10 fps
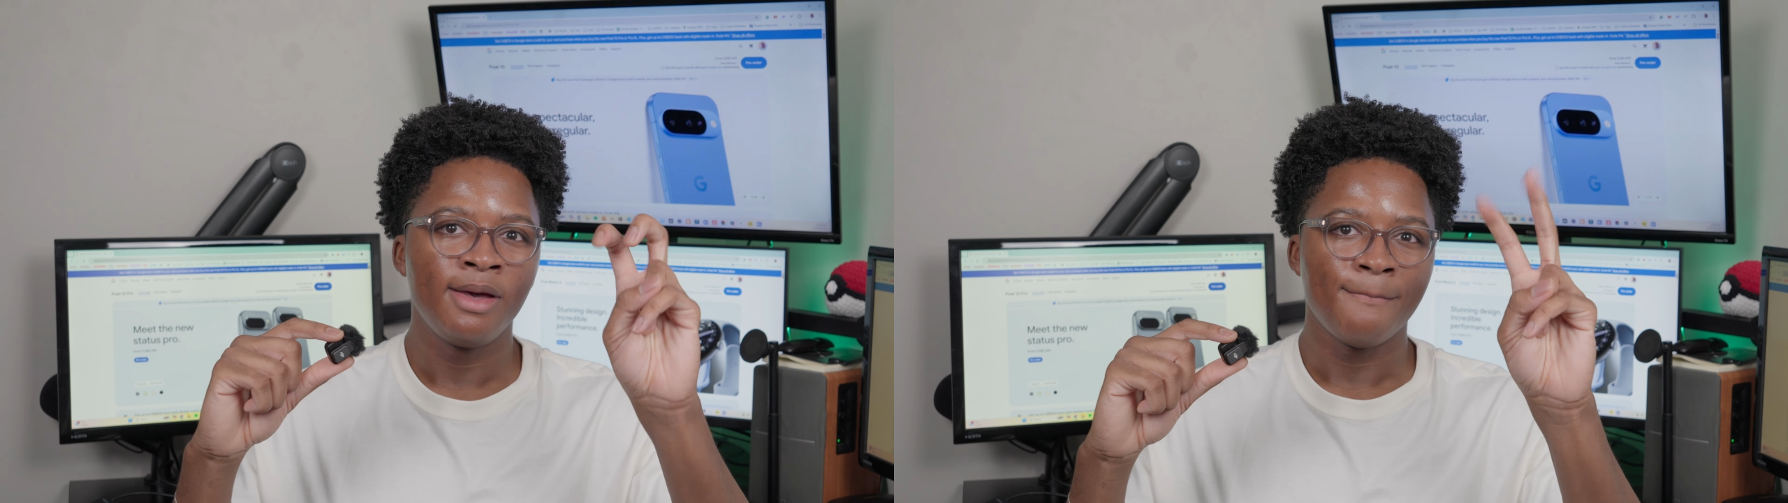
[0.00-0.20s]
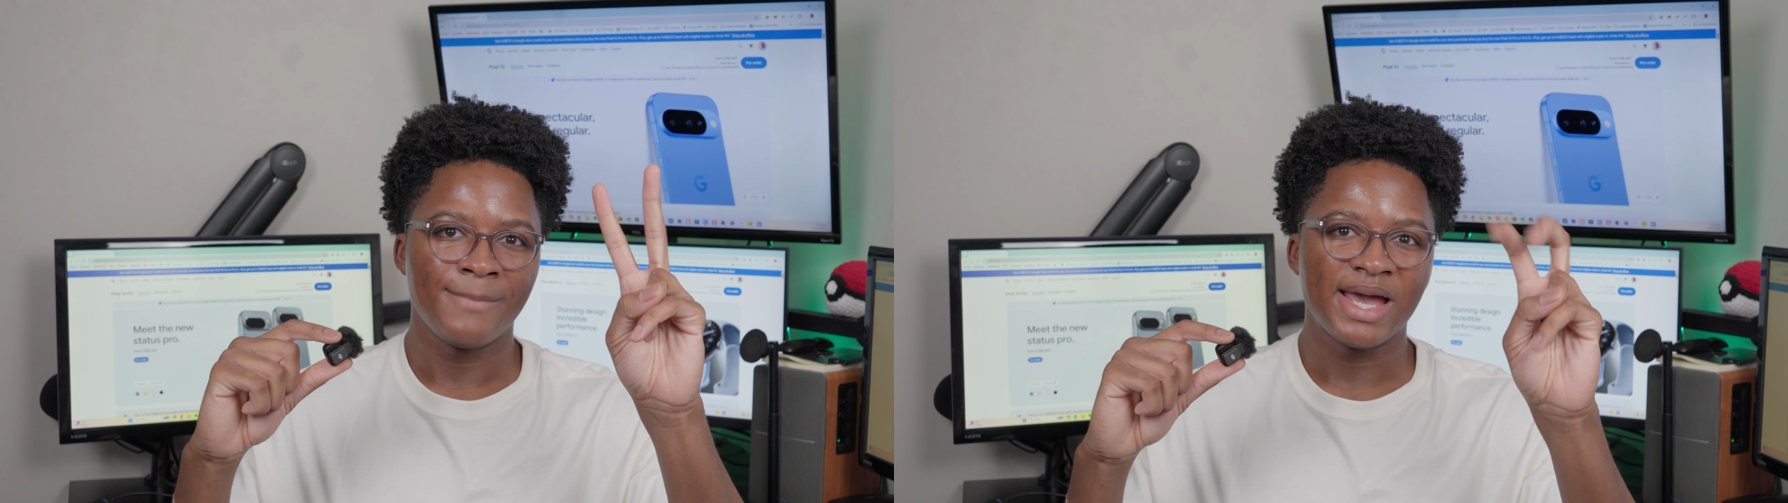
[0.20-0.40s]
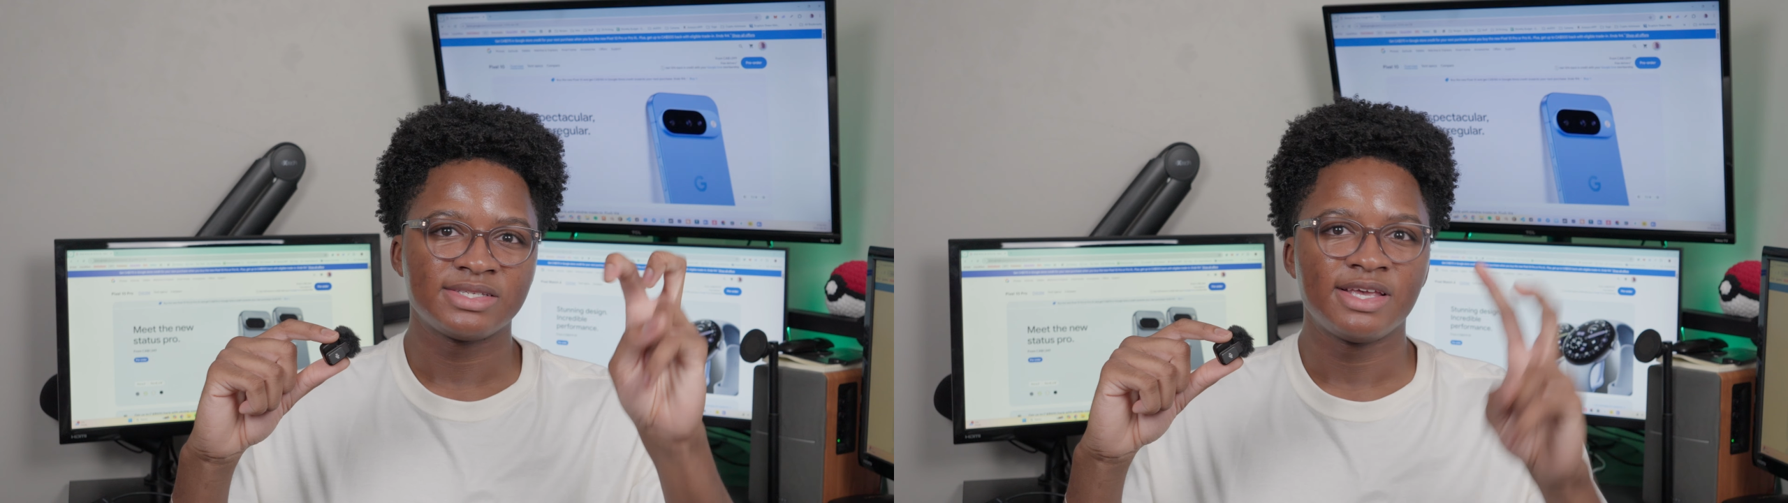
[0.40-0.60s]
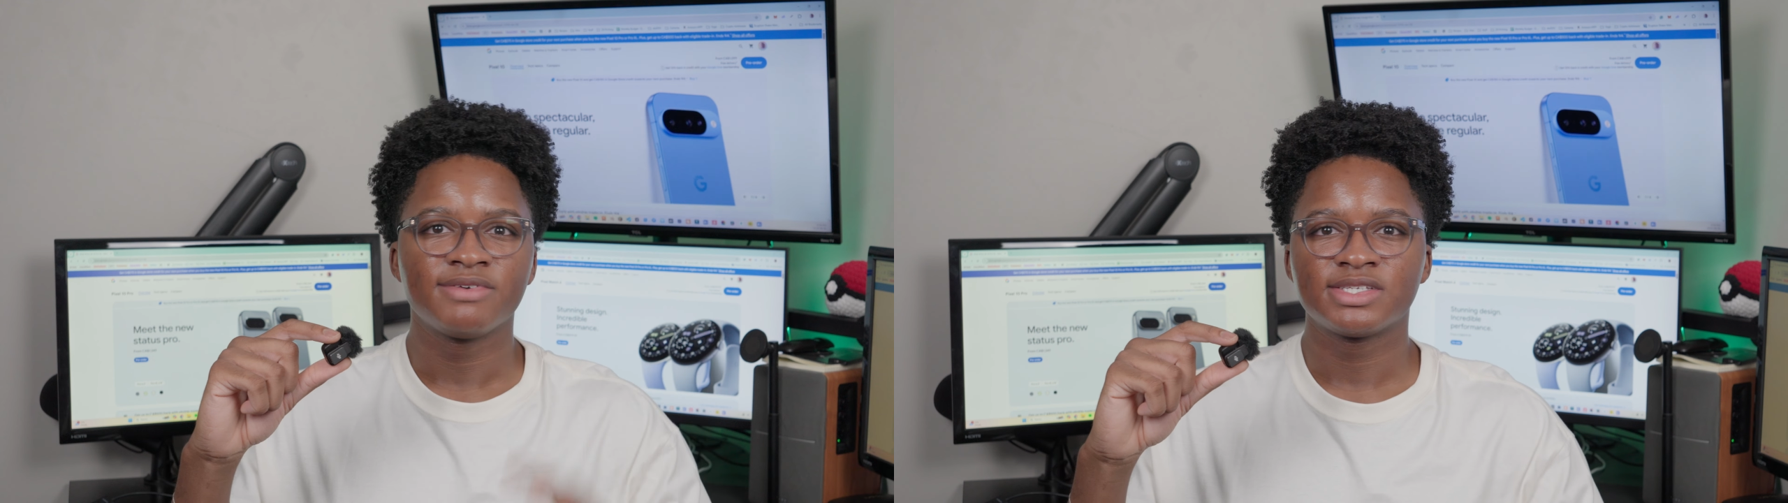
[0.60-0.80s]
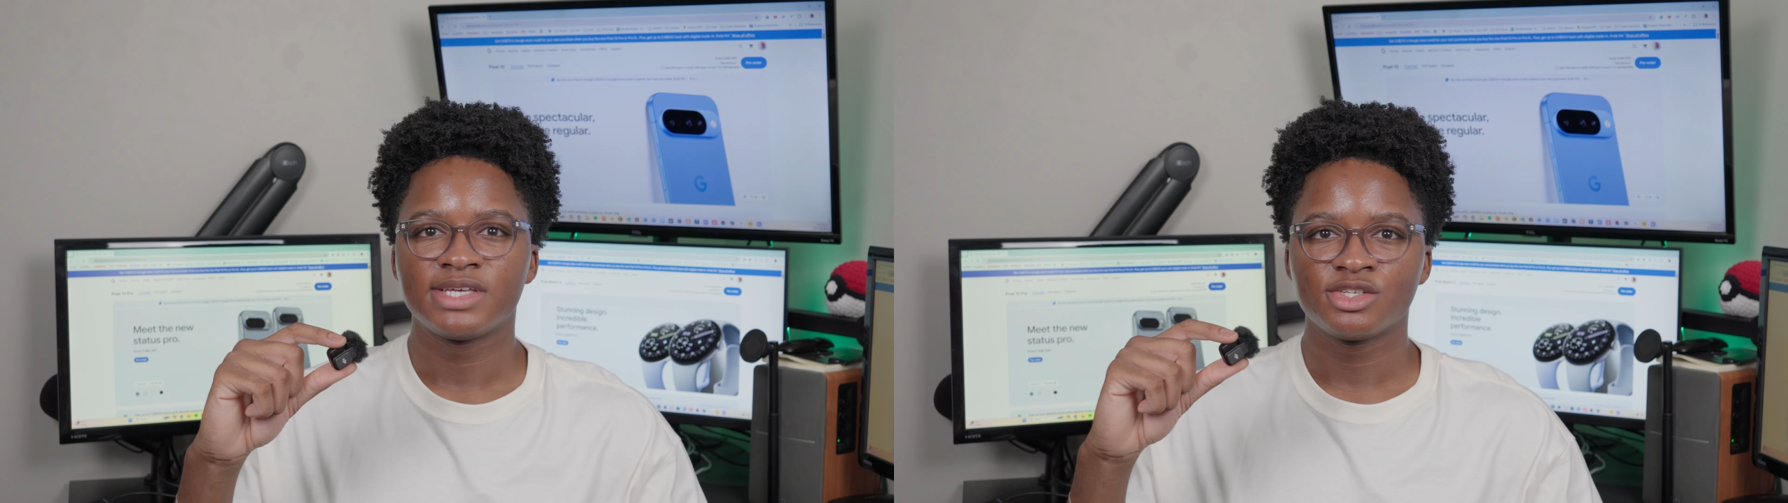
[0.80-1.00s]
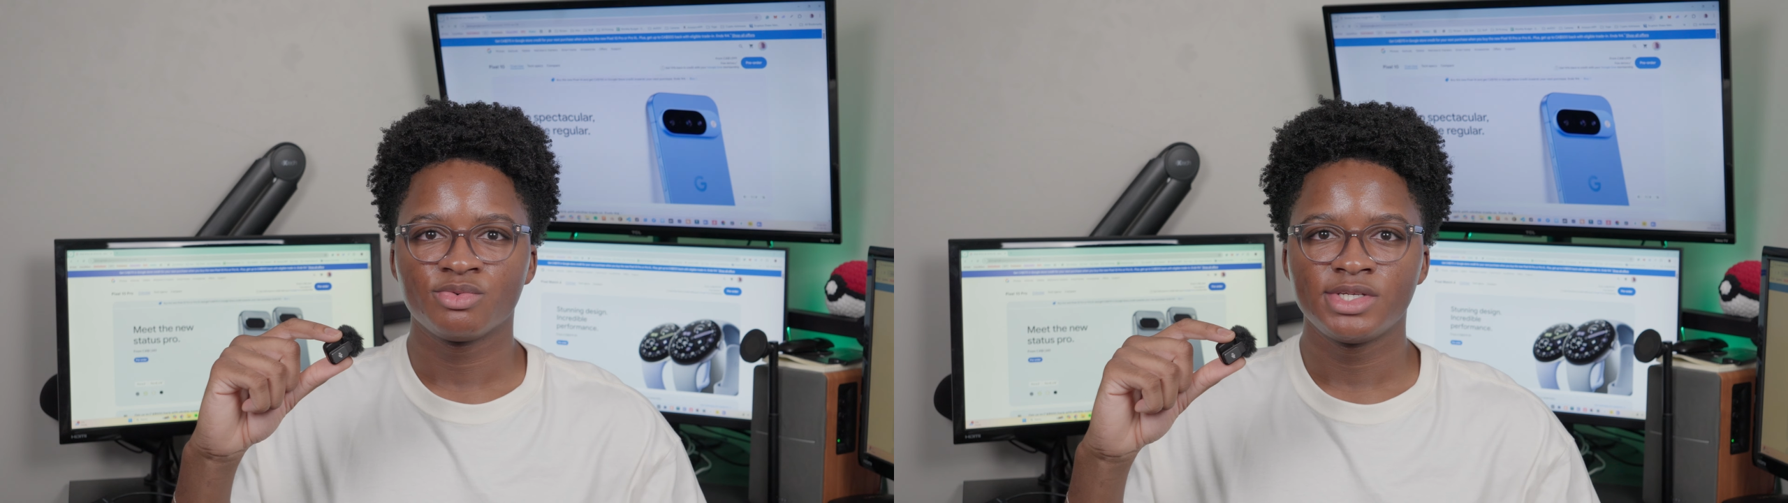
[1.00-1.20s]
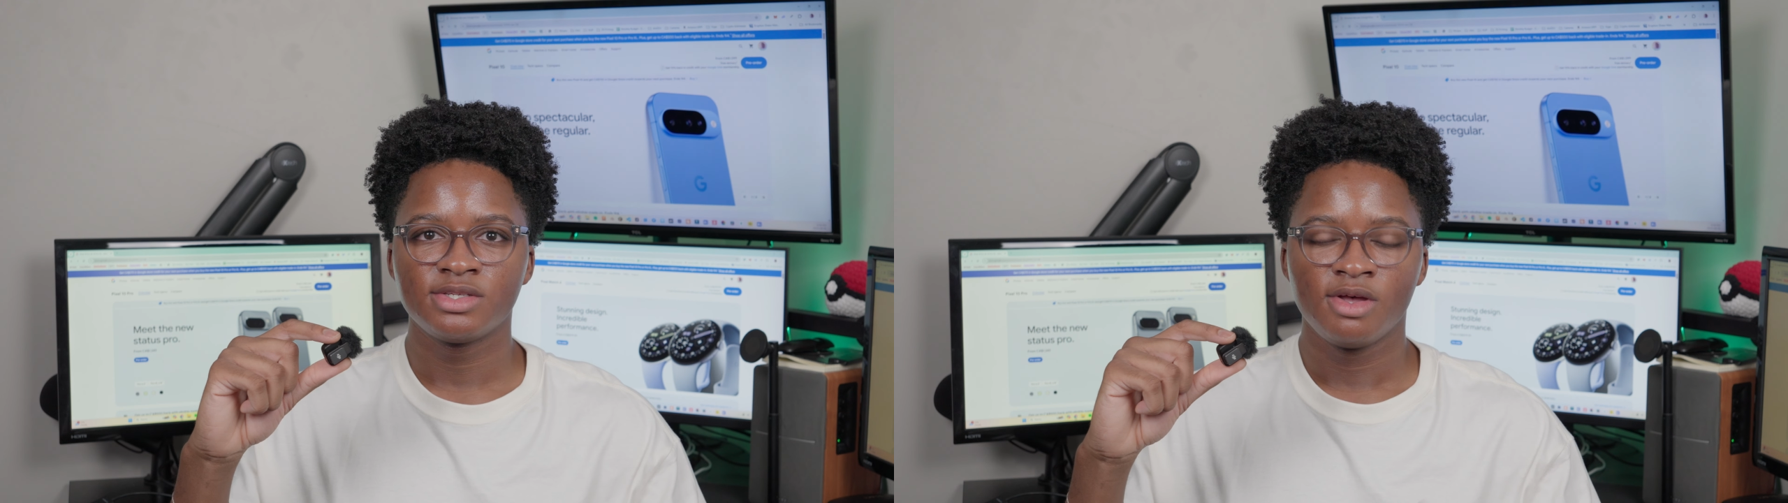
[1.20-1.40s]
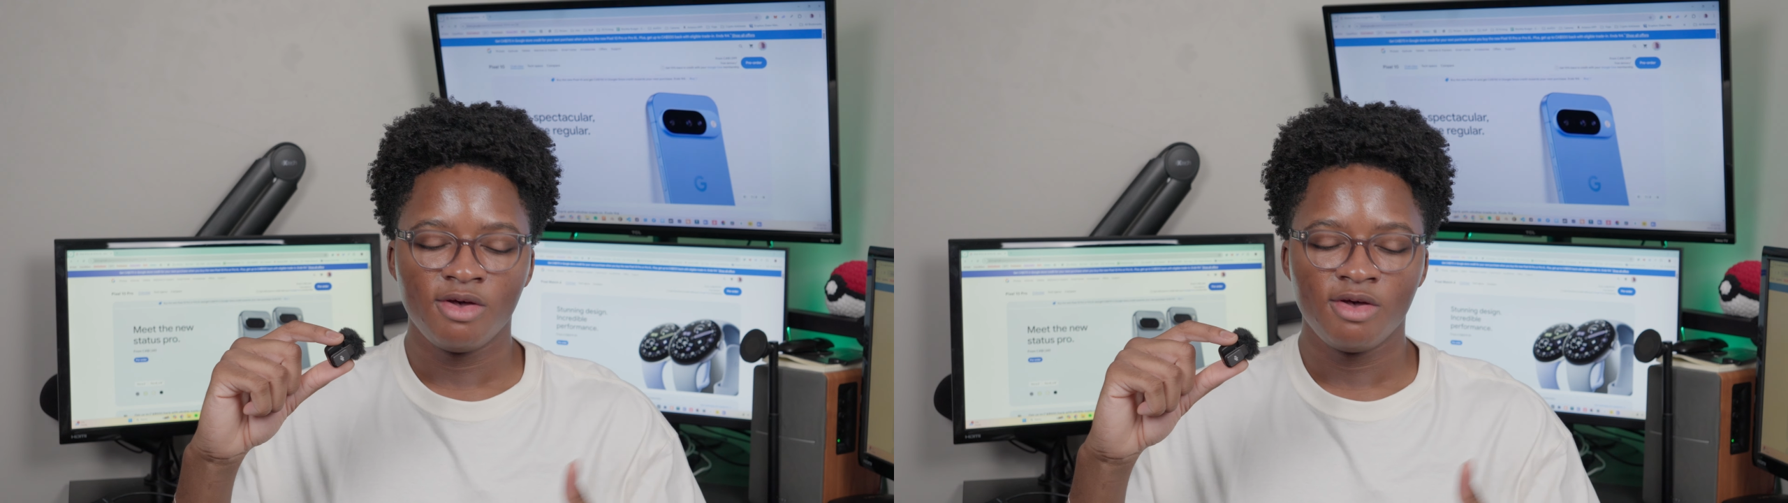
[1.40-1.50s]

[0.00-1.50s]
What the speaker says: MagSafe accessories